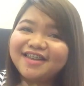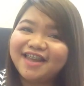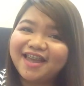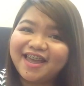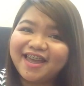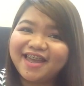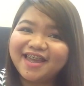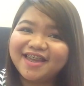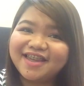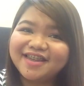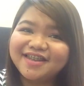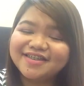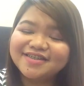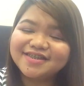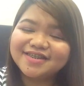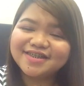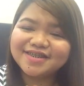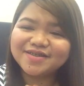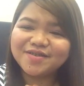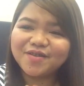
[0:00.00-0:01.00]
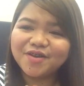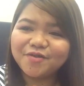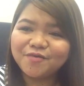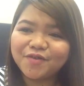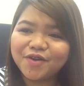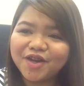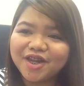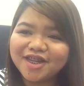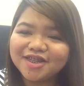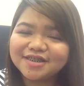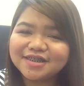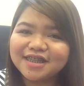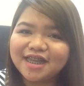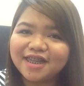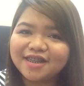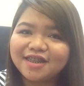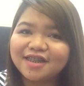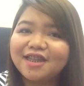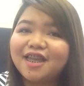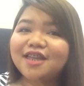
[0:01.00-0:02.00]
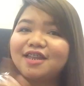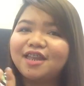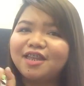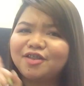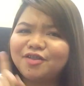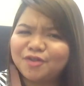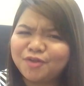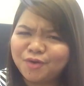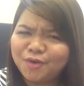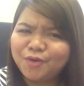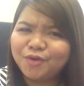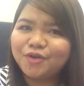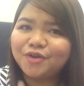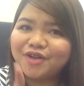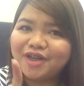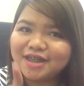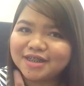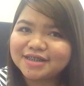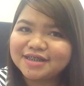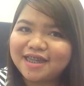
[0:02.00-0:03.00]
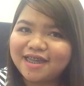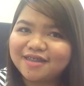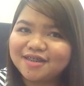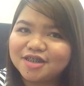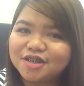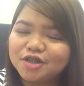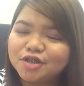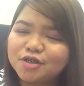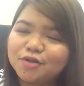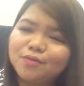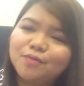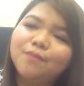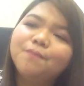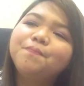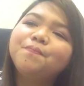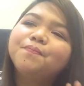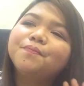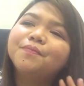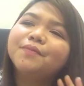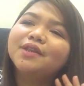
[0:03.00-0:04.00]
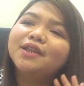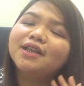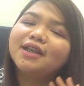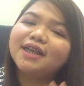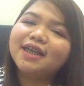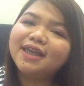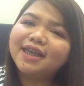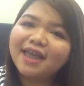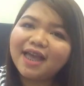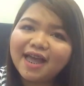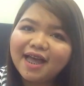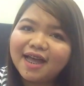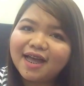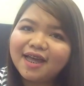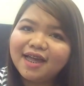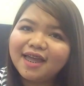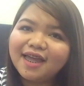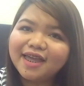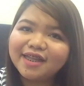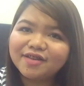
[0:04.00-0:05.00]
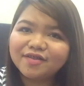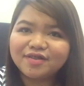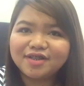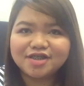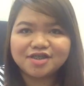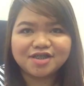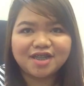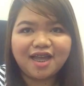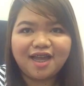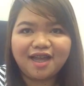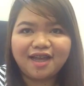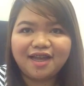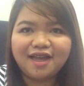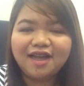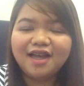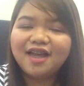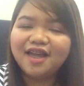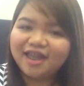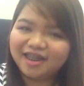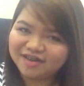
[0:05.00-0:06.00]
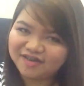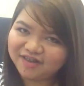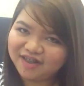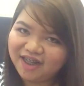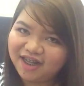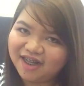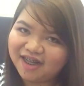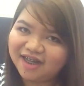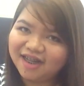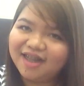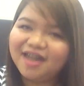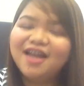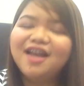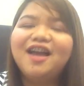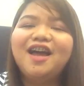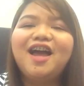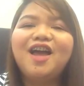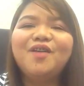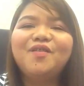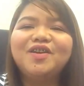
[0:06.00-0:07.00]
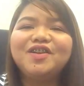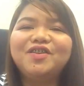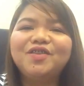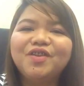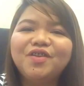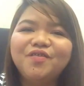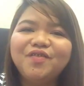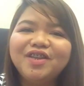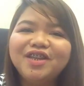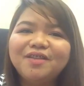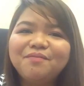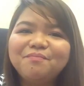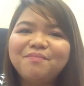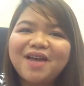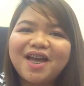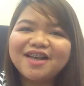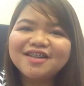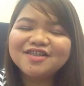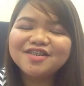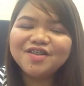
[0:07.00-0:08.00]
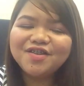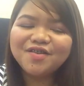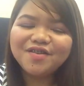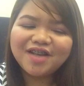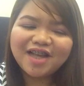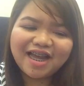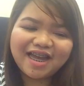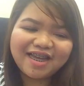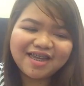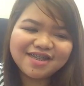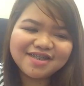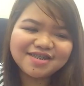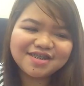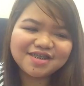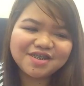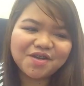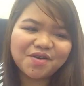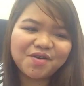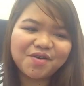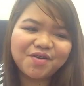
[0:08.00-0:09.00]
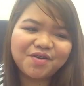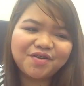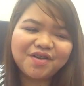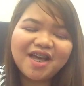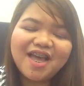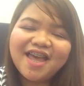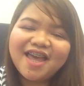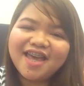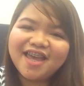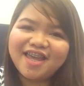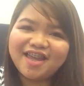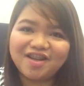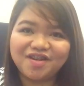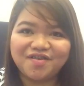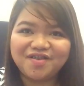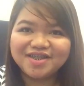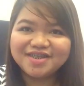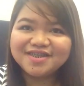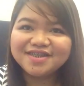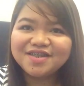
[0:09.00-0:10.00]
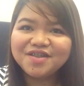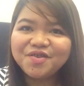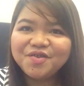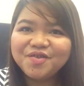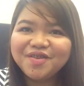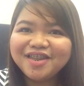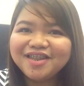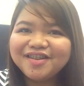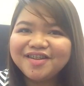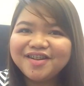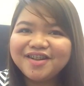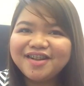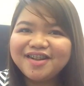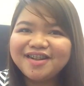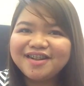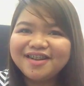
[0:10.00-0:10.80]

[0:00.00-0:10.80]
Yes. So, I'm very excited and I know you're excited too. Kaya, eto na siya. Eto na. I want to give it back to you guys. So, here is the winner.